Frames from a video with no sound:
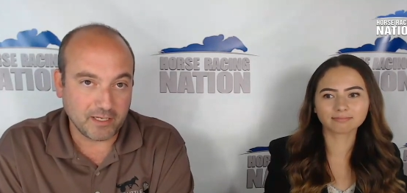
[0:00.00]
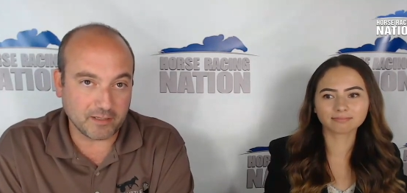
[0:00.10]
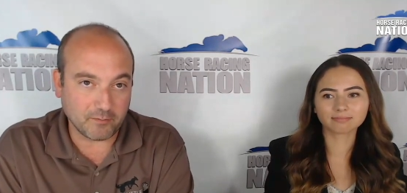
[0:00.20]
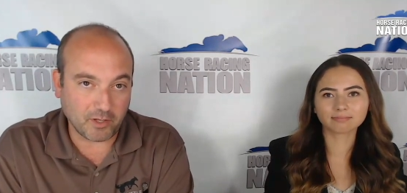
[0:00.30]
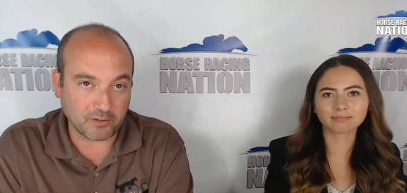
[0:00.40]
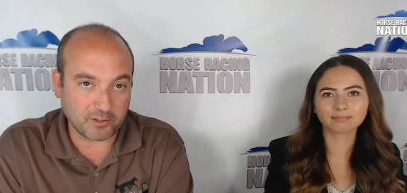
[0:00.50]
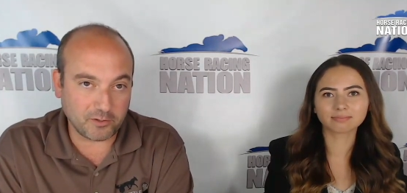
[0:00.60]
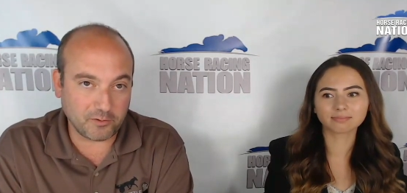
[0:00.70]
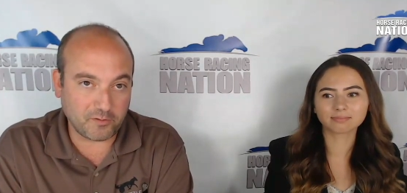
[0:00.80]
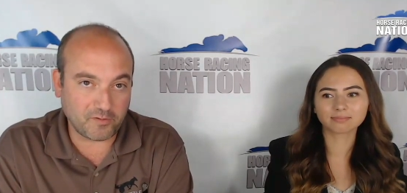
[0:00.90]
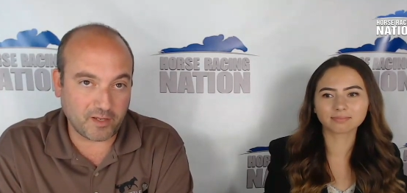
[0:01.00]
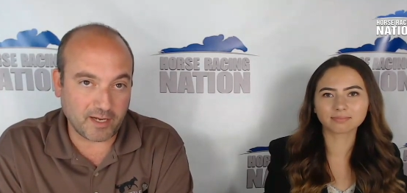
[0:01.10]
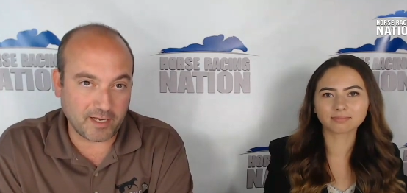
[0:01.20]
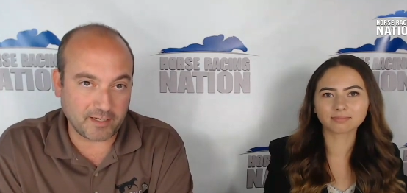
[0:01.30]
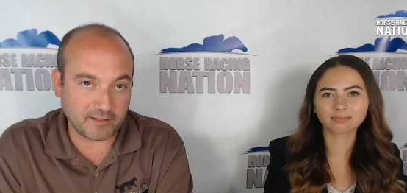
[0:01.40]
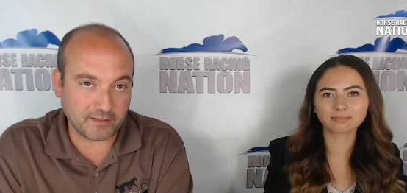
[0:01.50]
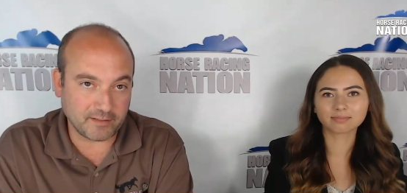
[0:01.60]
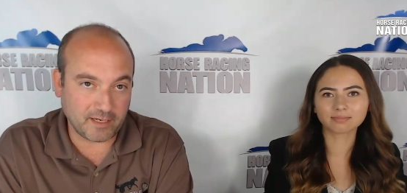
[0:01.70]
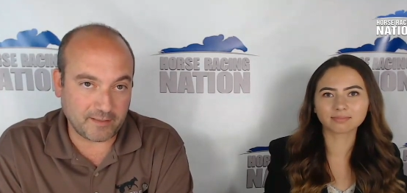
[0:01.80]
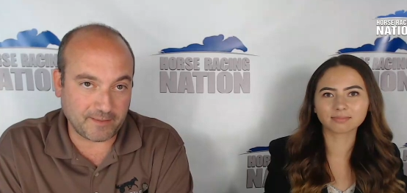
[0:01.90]
Speaker 1: and the Mother Goose.
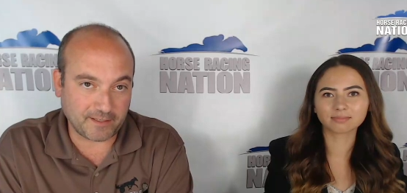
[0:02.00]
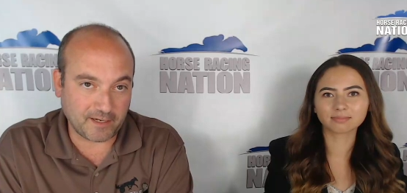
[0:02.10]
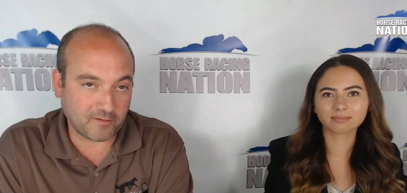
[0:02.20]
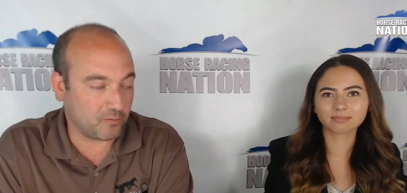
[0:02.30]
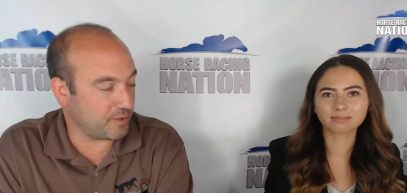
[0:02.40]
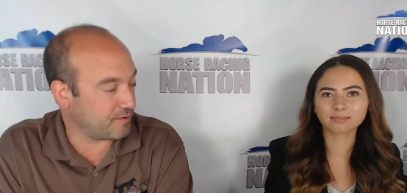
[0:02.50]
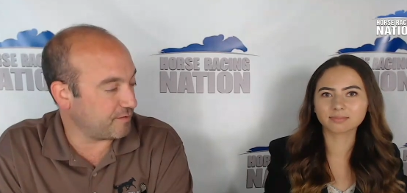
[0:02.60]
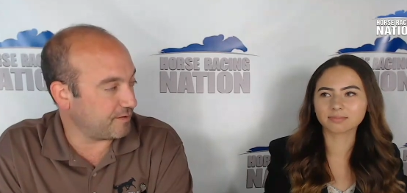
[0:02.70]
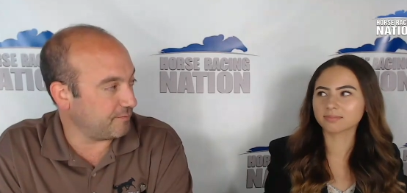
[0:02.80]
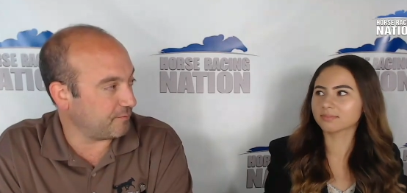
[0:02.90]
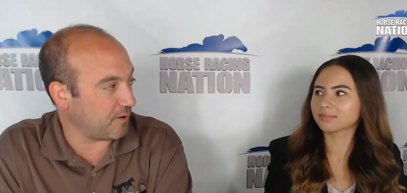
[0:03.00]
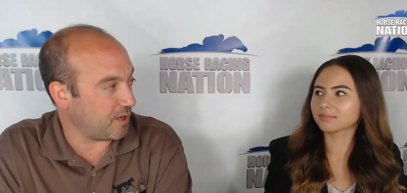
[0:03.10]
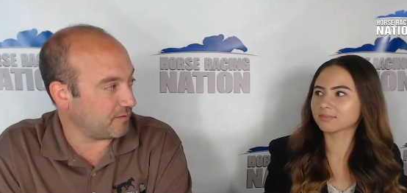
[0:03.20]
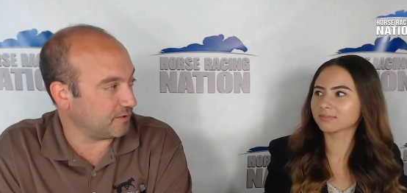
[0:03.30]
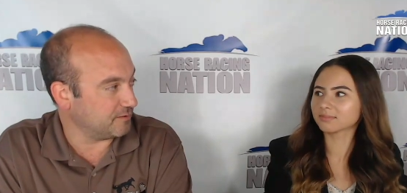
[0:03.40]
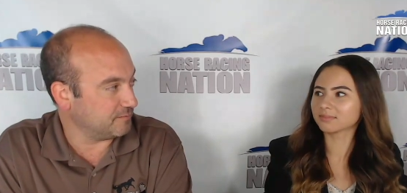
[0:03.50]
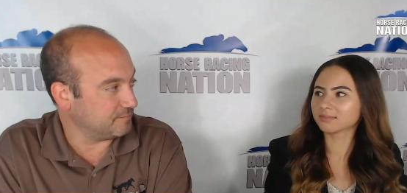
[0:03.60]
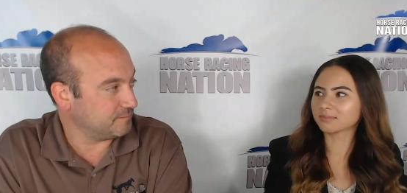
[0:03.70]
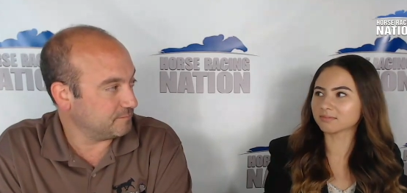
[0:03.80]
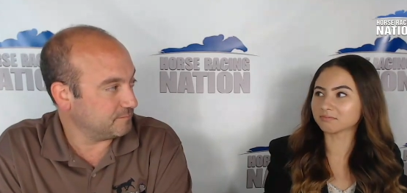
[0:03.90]
And I think next week's the Stephen Foster
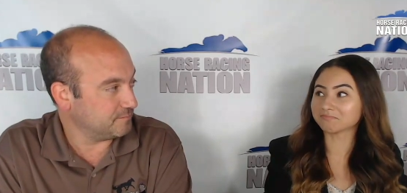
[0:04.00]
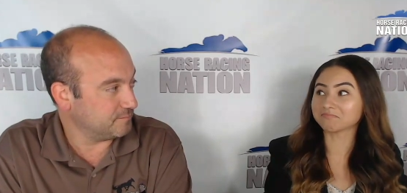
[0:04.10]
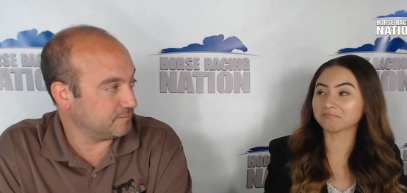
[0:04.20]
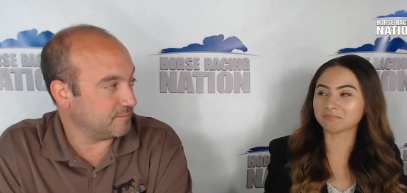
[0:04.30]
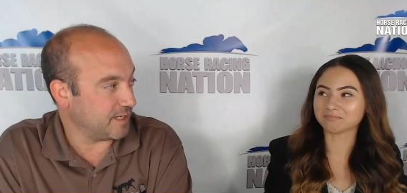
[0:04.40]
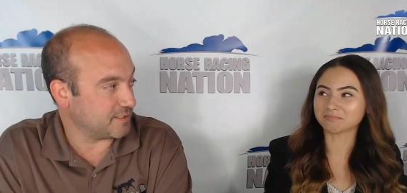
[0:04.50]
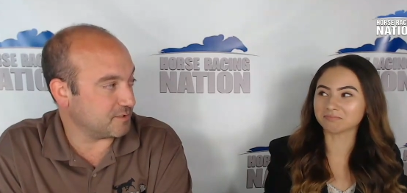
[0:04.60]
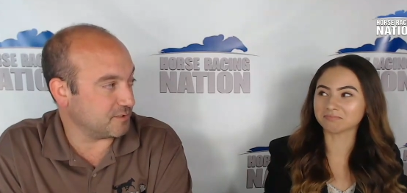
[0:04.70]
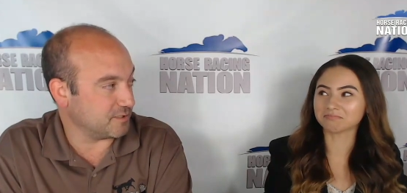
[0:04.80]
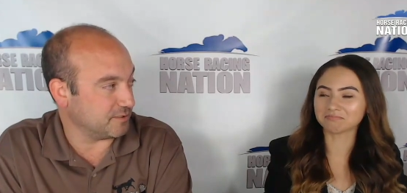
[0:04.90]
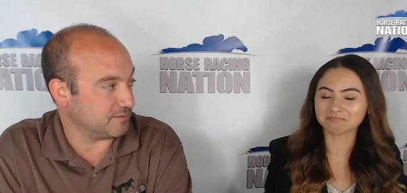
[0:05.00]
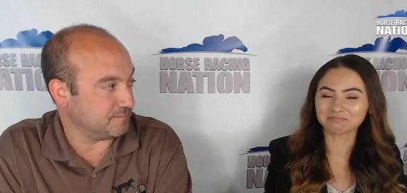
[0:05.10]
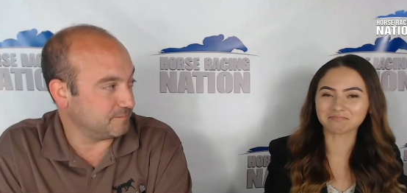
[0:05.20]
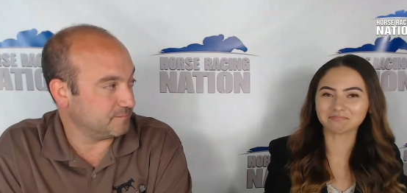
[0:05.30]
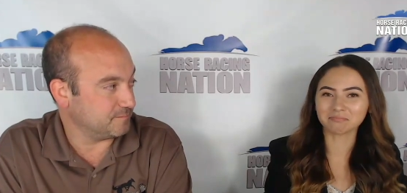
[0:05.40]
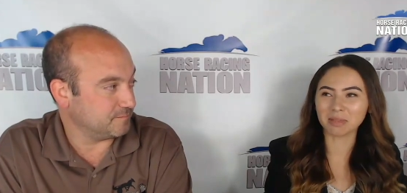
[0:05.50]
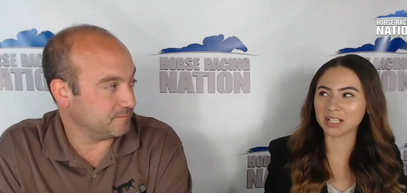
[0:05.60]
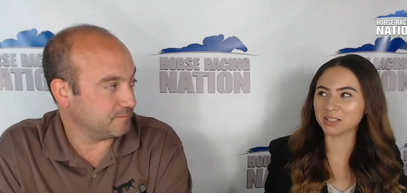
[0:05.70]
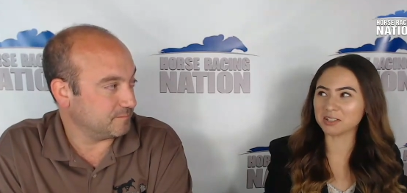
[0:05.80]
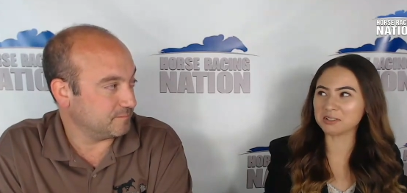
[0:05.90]
at Churchill.
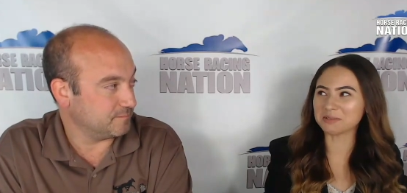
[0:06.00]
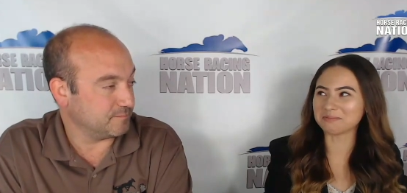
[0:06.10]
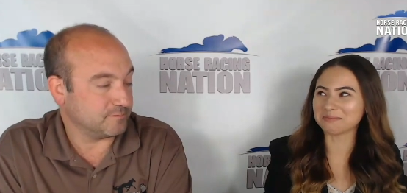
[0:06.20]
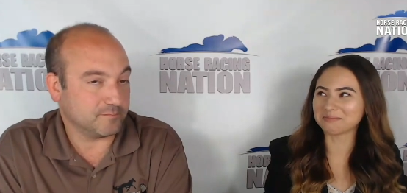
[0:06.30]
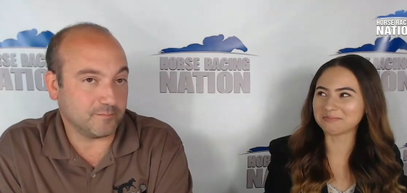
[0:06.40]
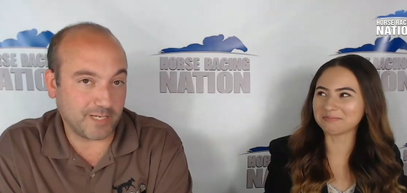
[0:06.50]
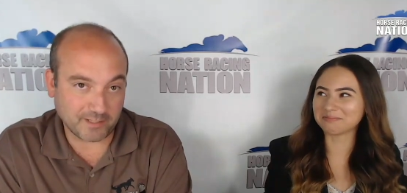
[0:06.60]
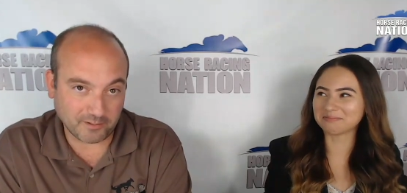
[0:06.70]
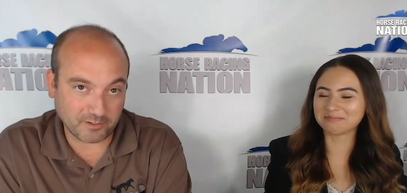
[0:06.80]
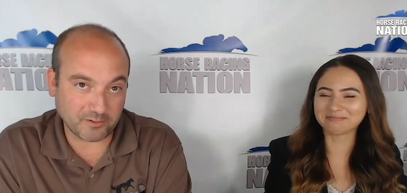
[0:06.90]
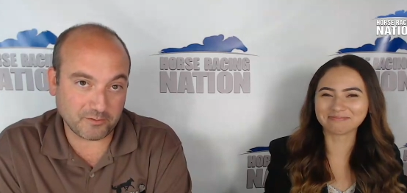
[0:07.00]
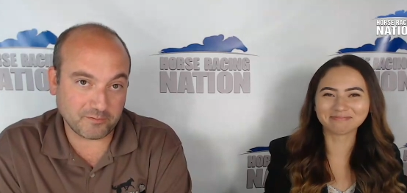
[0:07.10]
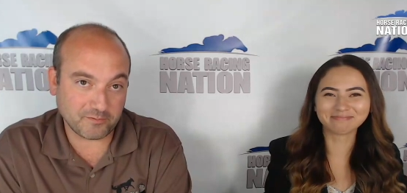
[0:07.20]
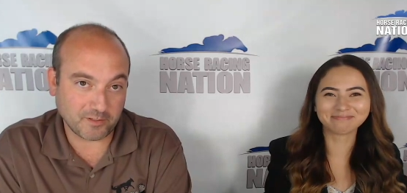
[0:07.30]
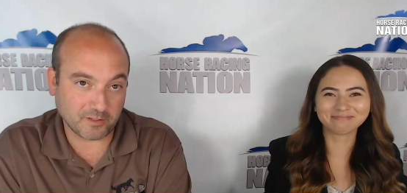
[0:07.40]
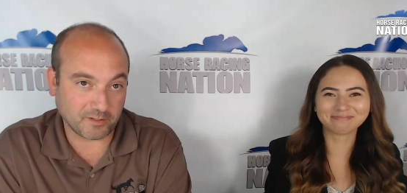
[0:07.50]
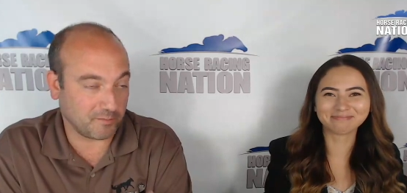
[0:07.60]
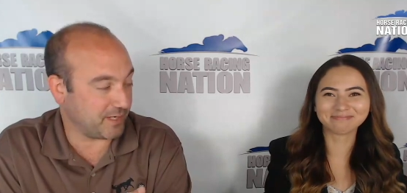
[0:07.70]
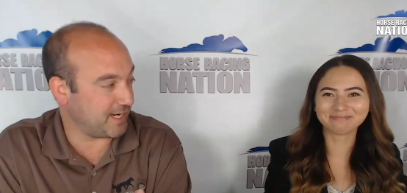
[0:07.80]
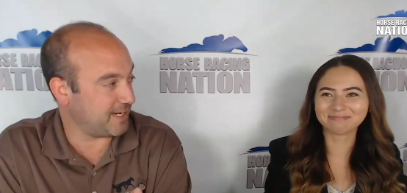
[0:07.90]
Speaker 2: Mandaloun.
Speaker 1: Mandaloun,
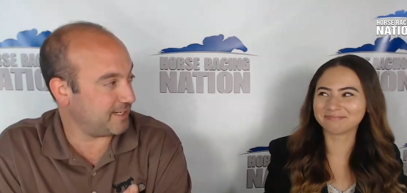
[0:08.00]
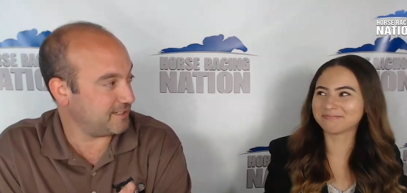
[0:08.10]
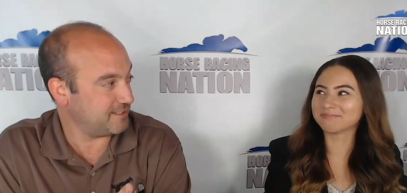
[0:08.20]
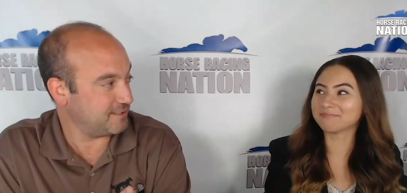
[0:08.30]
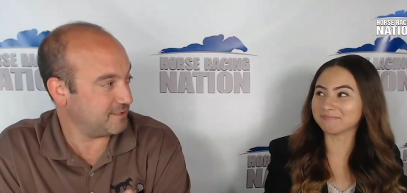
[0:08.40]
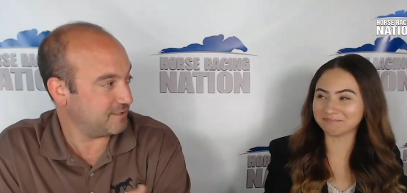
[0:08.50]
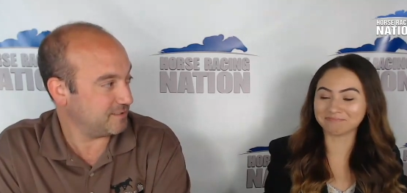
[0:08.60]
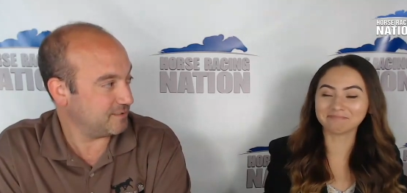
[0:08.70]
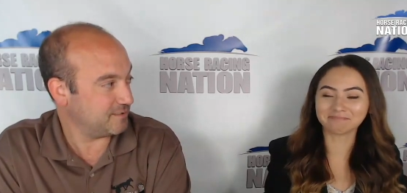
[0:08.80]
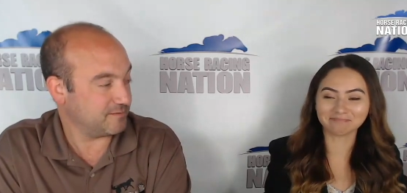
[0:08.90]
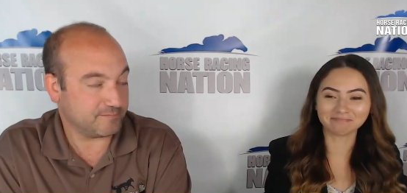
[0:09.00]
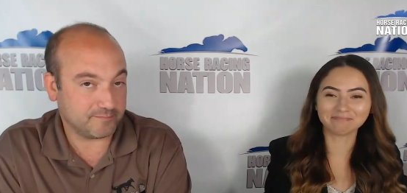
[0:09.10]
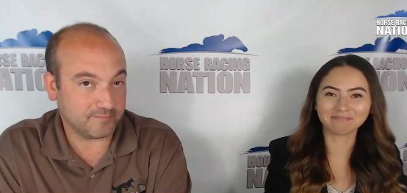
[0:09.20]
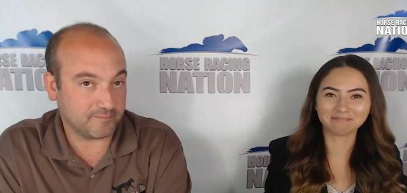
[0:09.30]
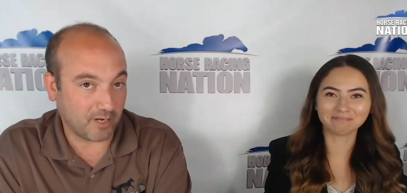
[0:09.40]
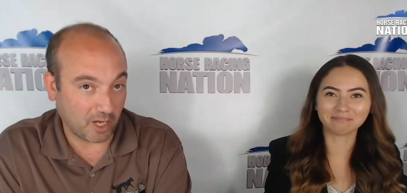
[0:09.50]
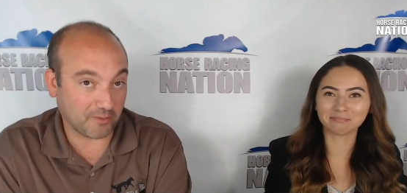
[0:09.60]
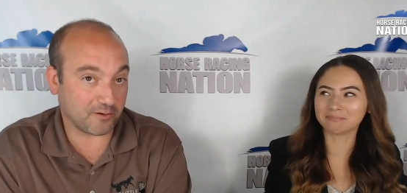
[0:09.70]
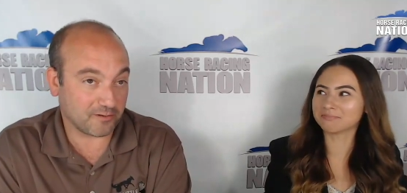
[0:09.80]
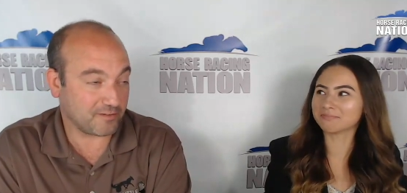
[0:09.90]
Olympiad,
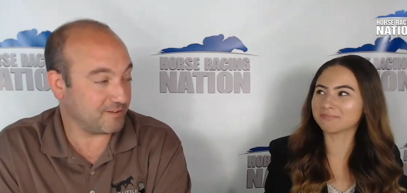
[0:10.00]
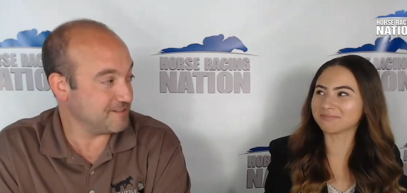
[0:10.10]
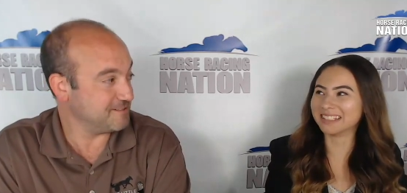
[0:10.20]
others,